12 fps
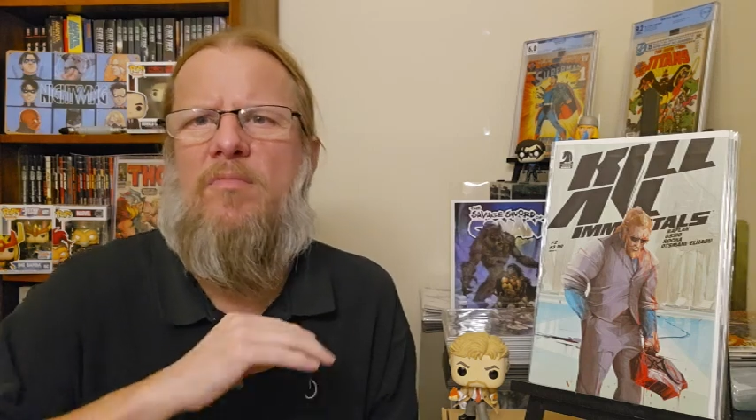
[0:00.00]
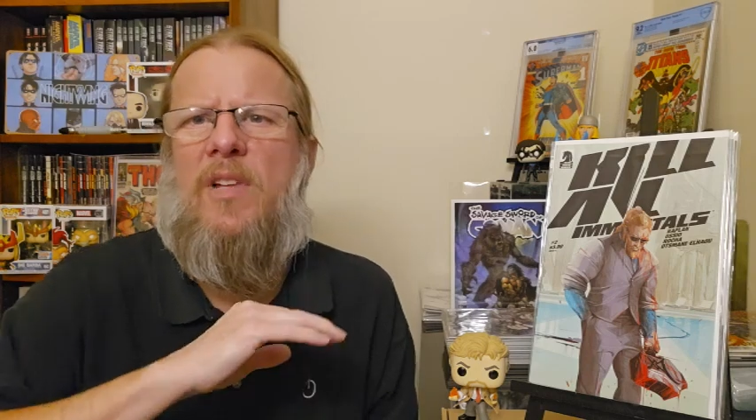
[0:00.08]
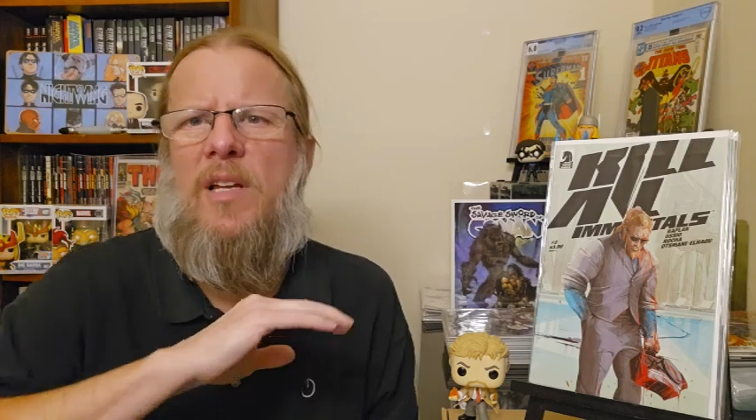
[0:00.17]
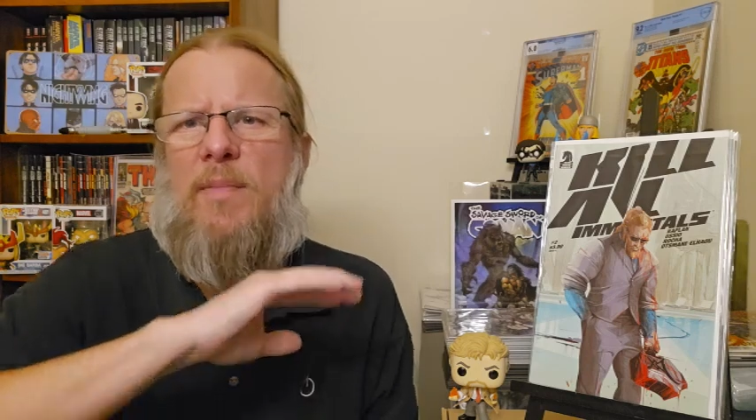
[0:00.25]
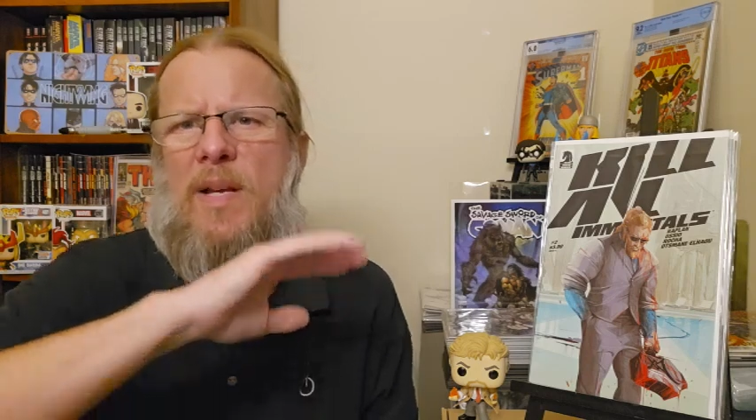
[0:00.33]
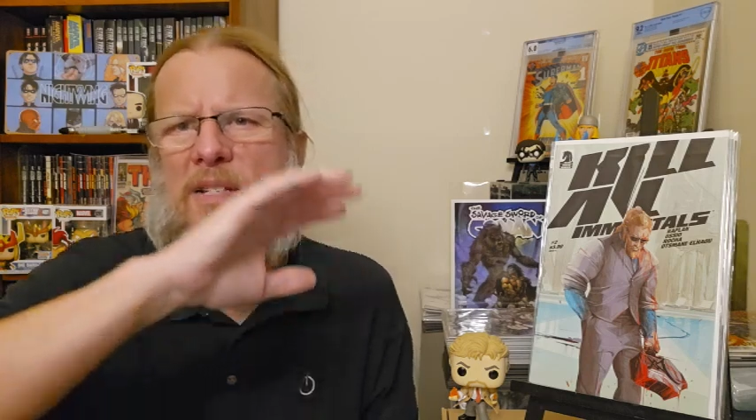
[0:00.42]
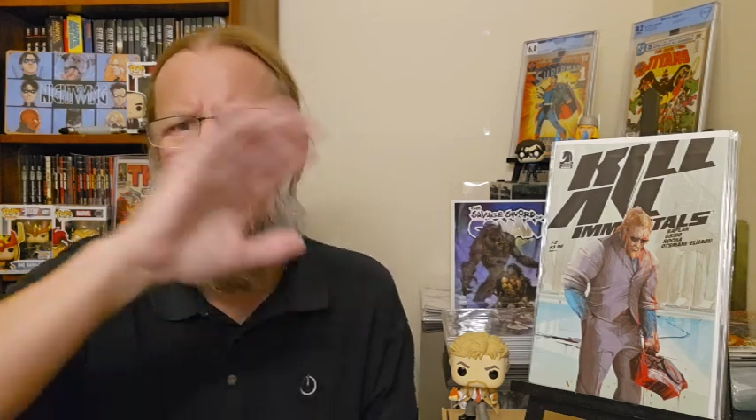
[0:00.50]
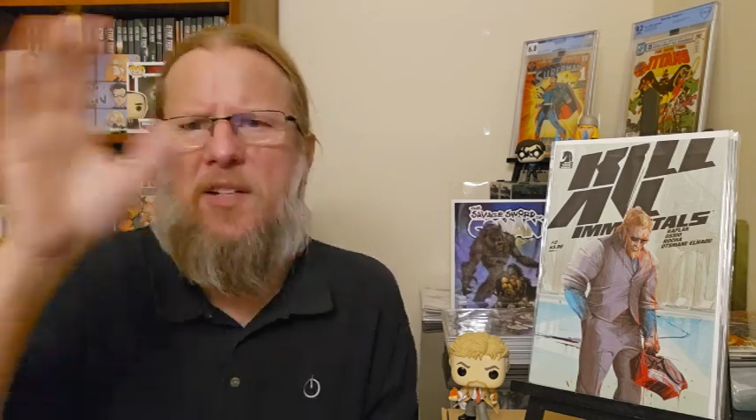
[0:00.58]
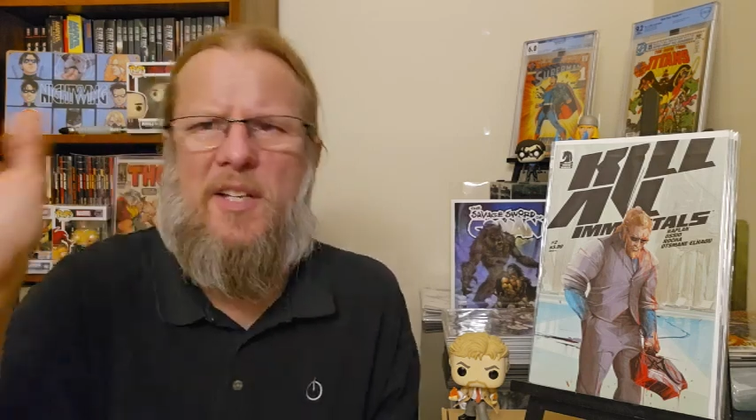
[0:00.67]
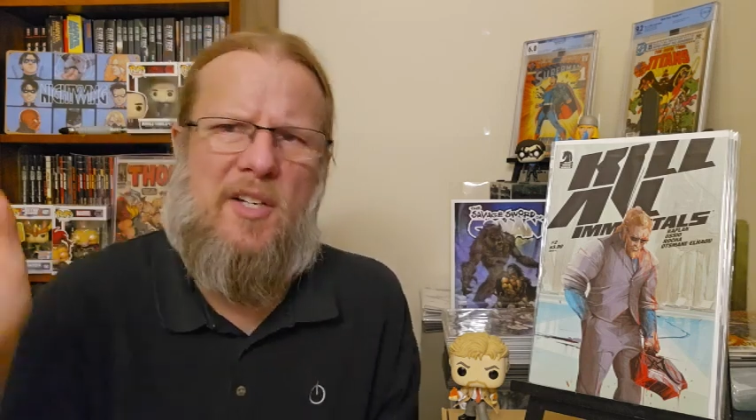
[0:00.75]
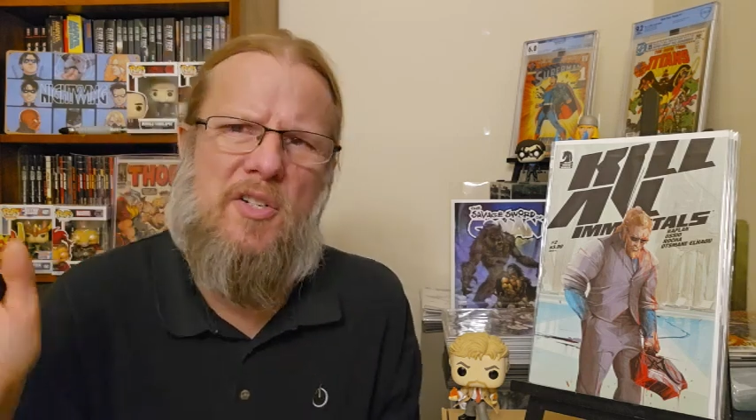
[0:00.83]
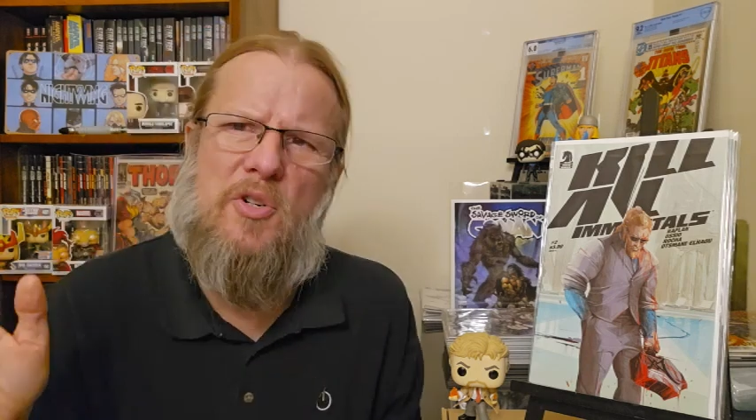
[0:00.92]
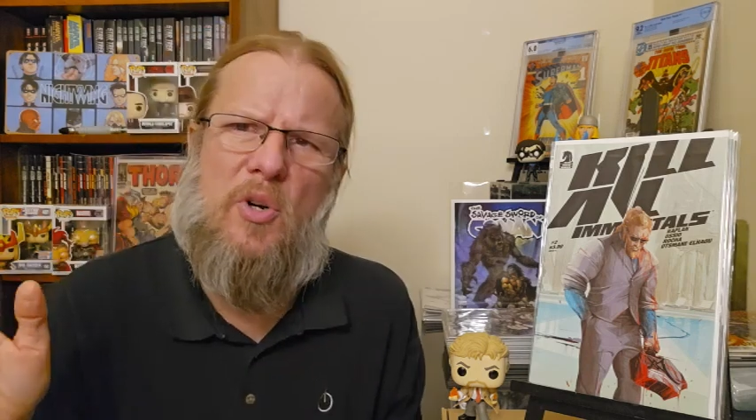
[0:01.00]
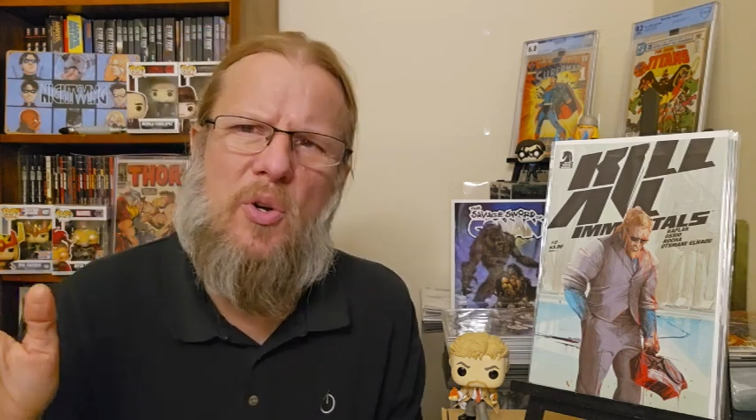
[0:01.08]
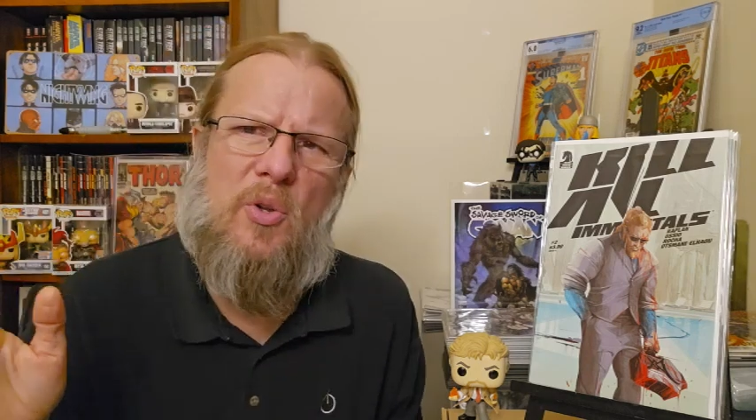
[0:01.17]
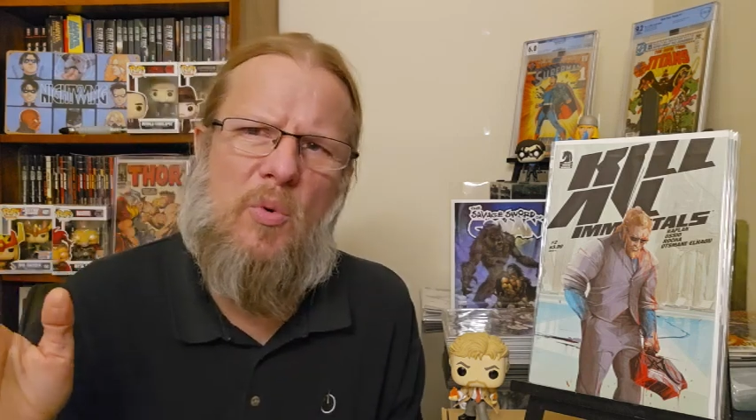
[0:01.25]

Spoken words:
They basically control the